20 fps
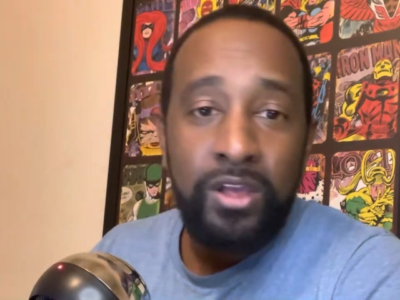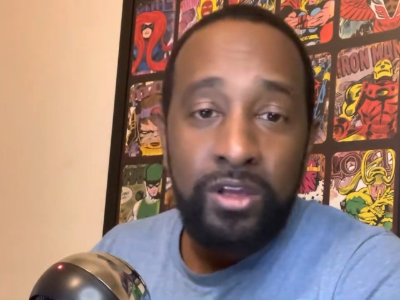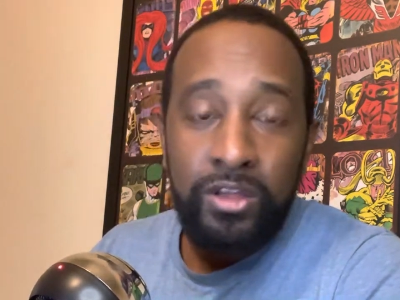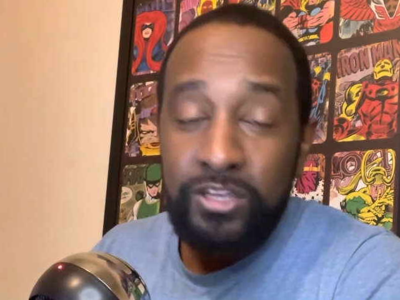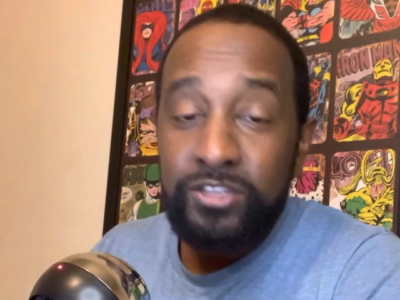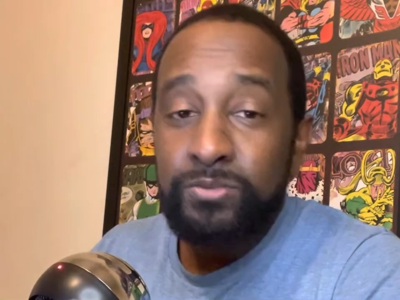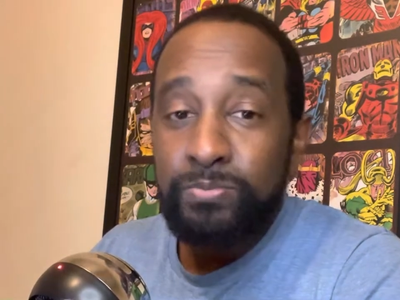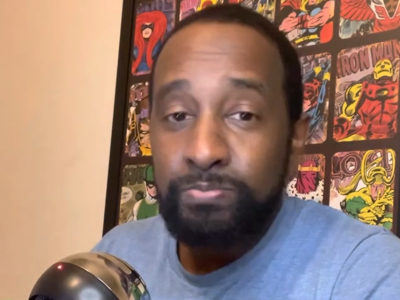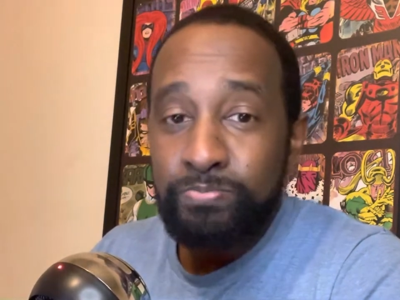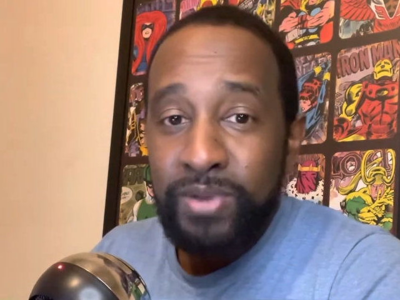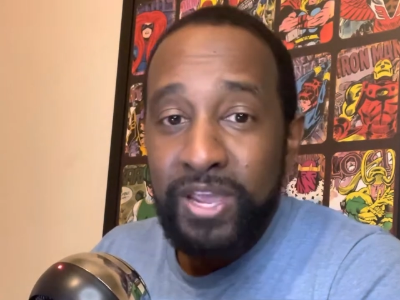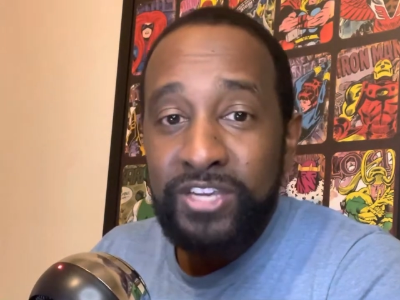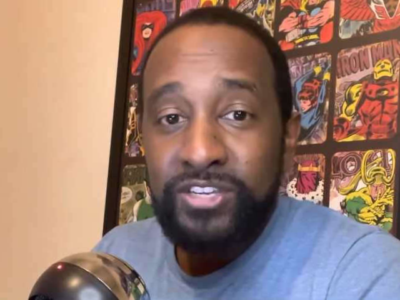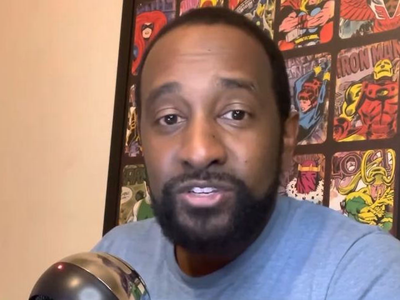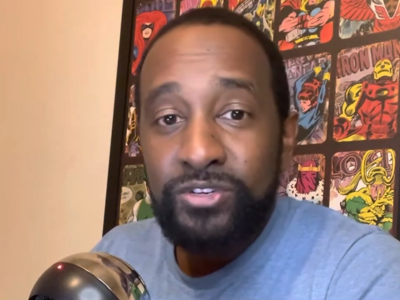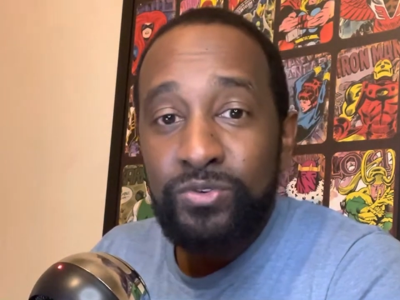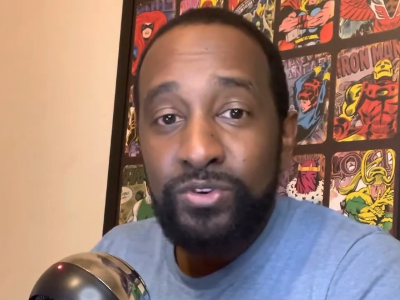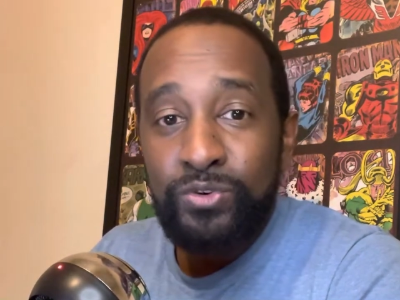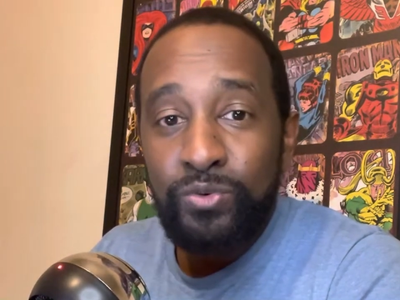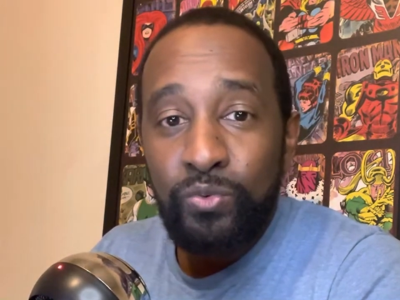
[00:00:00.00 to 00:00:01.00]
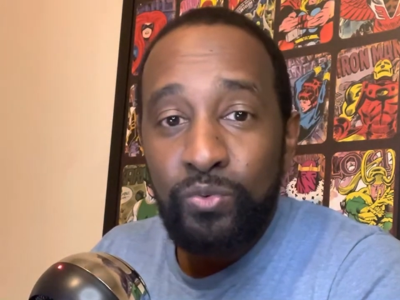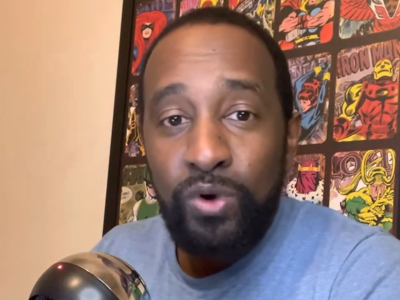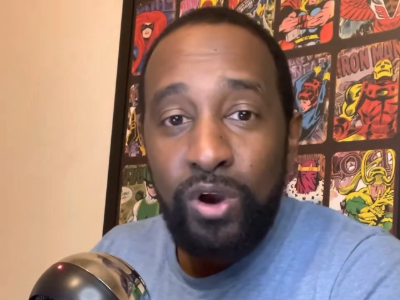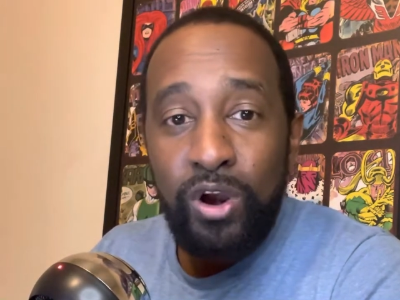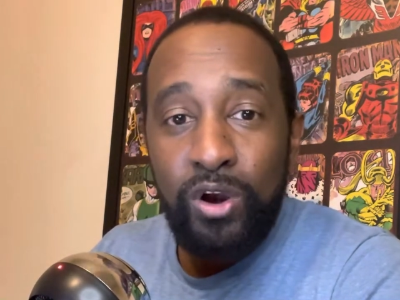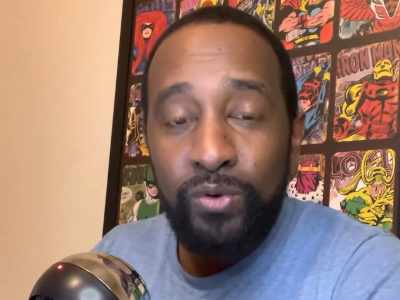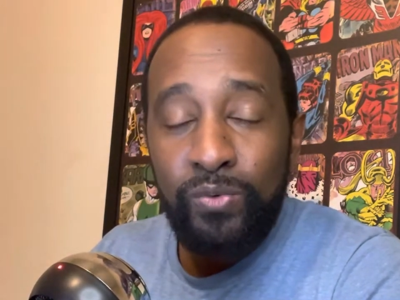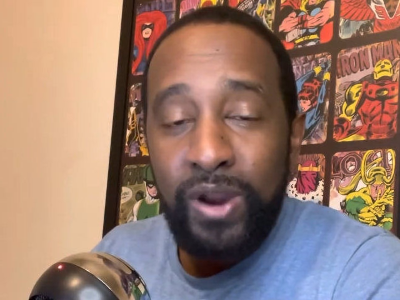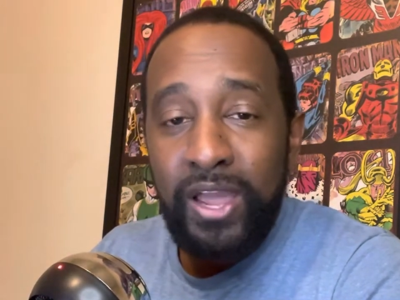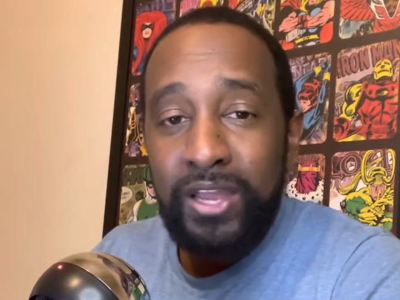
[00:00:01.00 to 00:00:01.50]
He's the best shooter in the
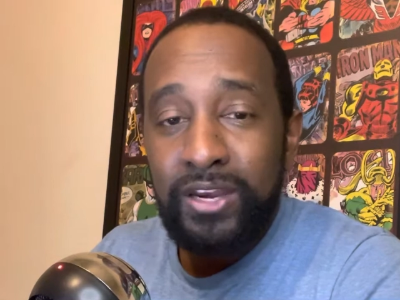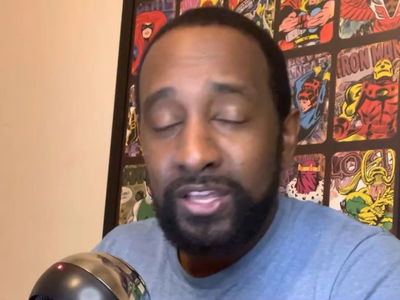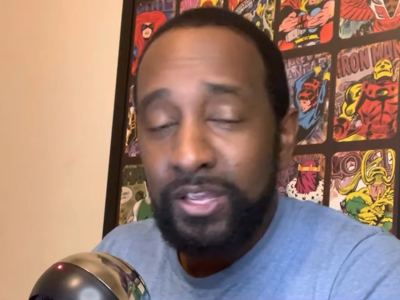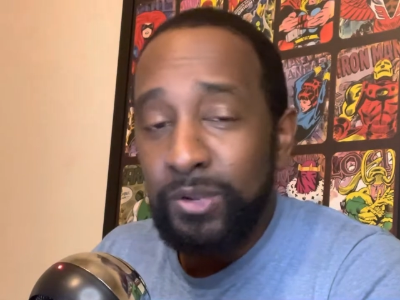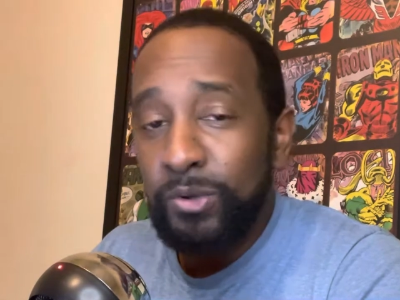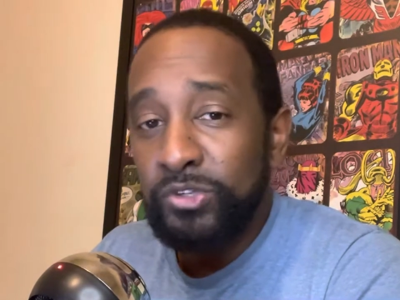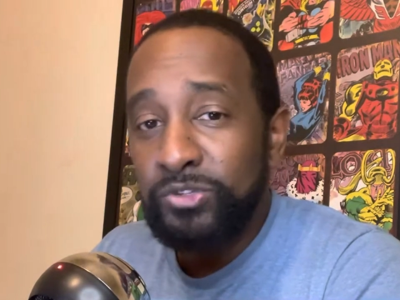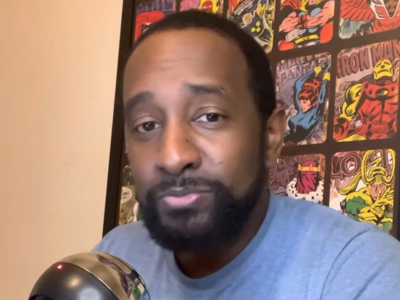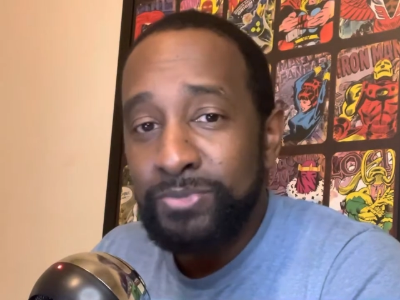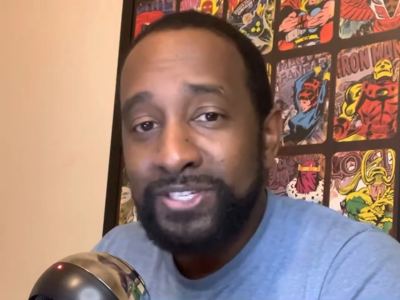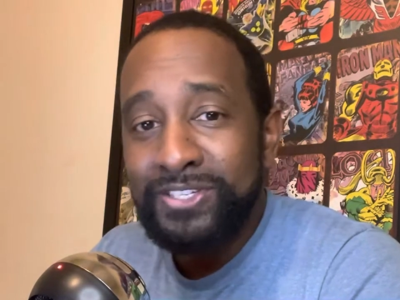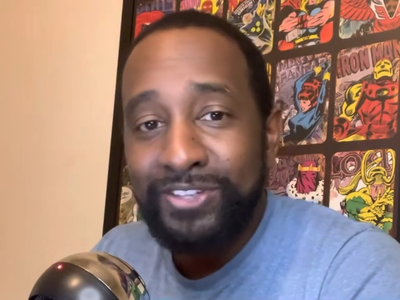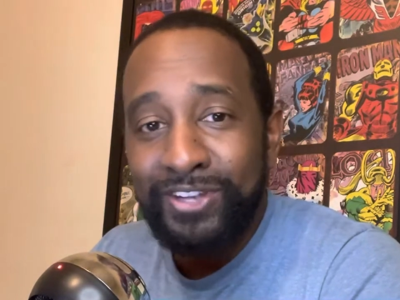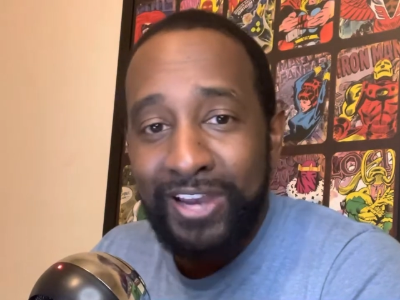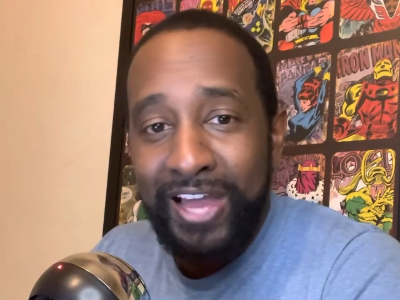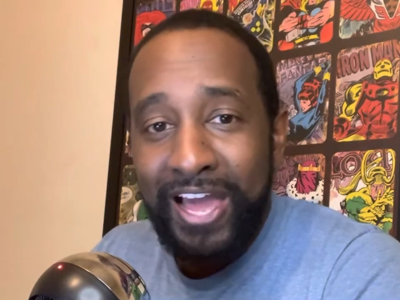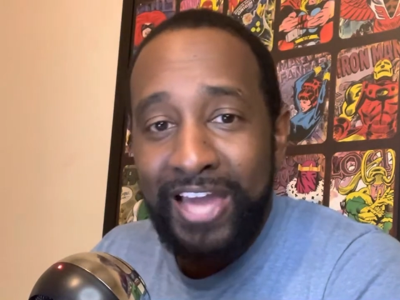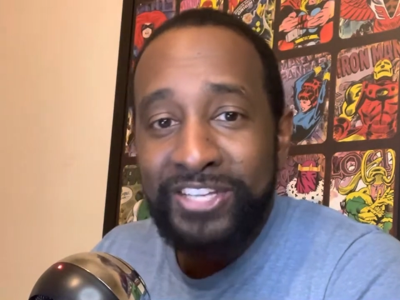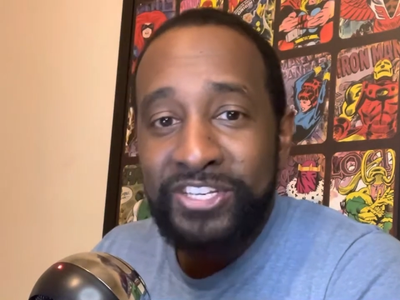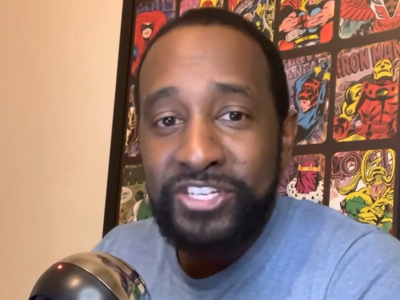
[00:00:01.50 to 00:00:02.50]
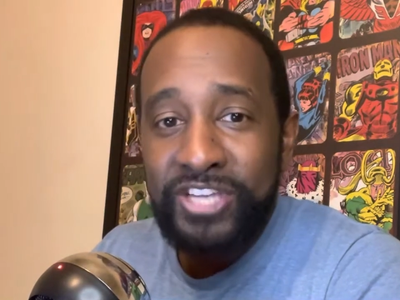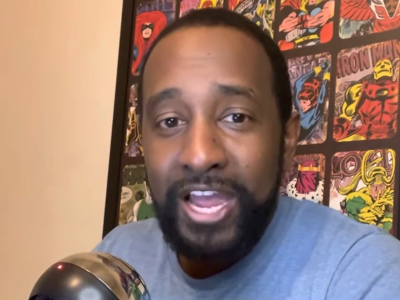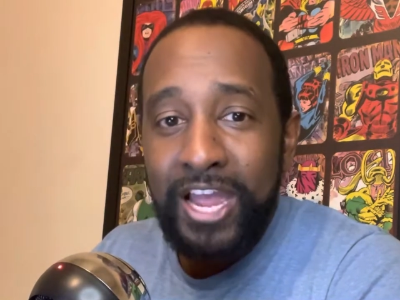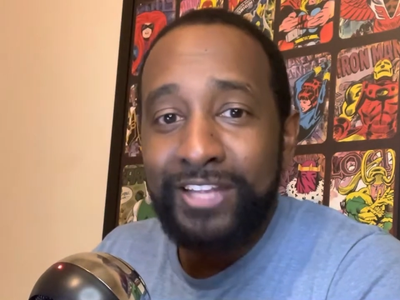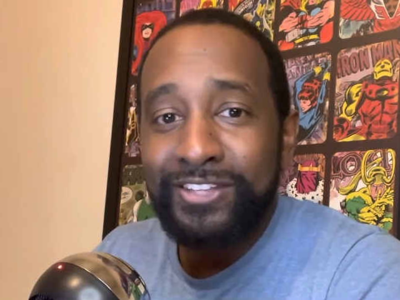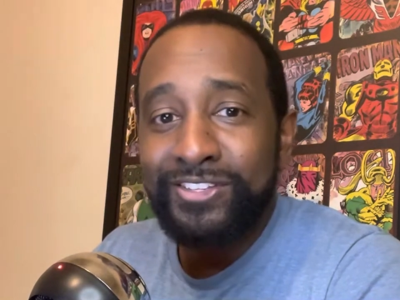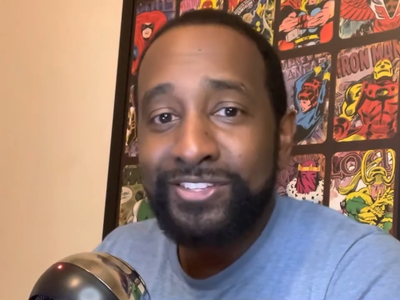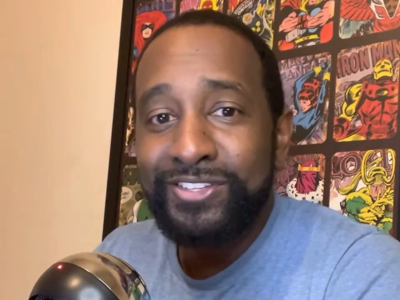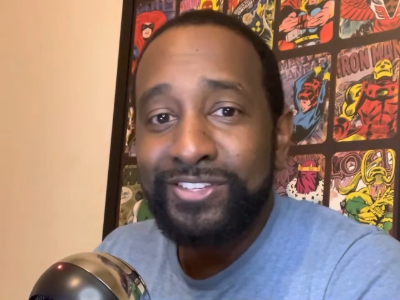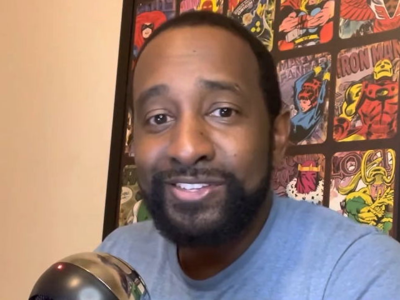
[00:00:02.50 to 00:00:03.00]
world, right? He was missing a lot of
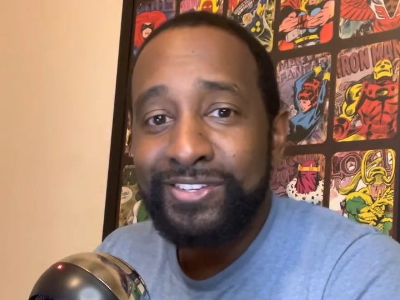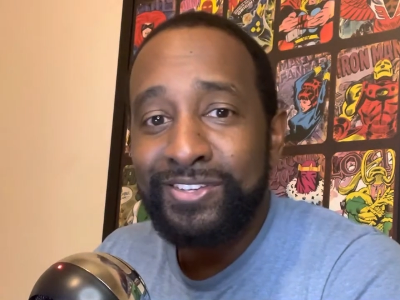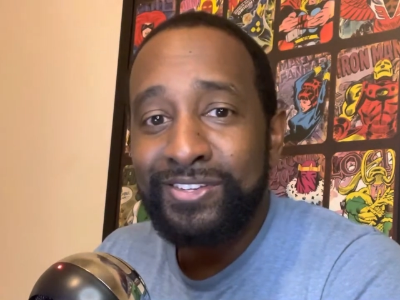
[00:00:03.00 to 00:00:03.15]
shots.